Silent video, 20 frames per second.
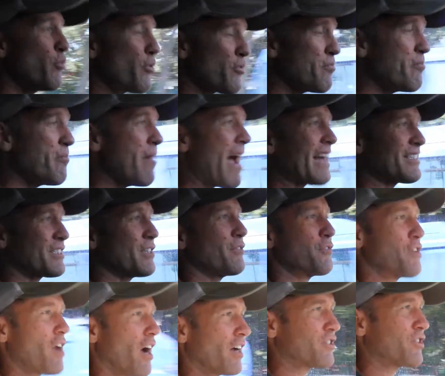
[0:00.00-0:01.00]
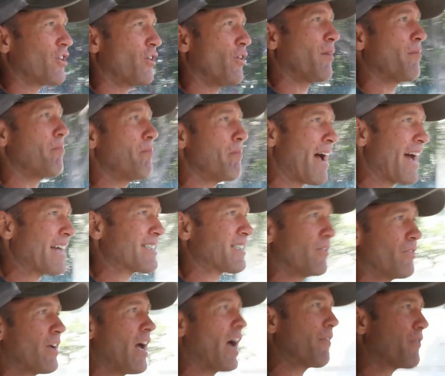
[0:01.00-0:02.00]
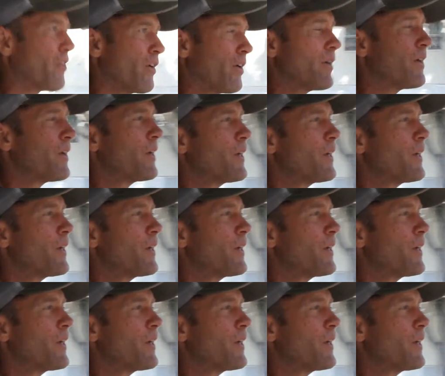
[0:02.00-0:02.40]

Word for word: with massive gusto and massive effort.